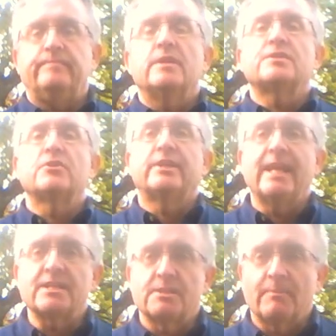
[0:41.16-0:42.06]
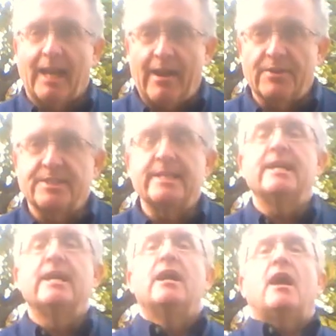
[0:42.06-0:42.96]
So to get some clarity,
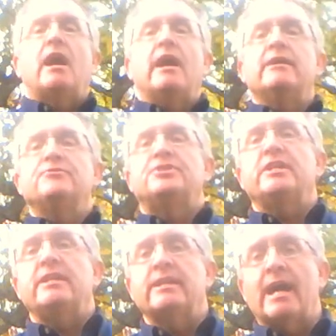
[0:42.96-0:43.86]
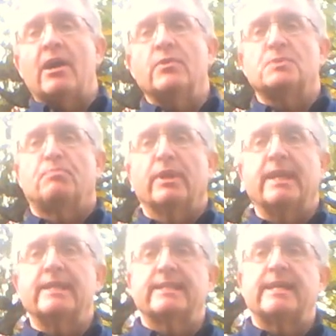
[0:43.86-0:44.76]
IoT Now is
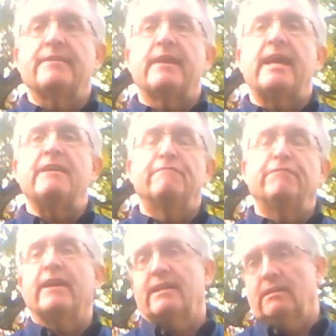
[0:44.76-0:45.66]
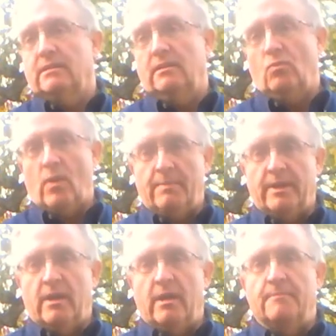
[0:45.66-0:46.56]
bringing together a vital
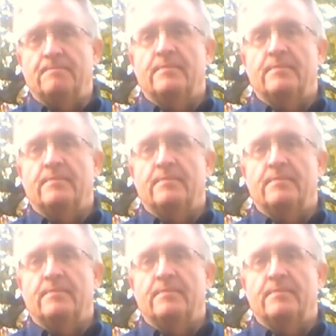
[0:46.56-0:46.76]
webinar.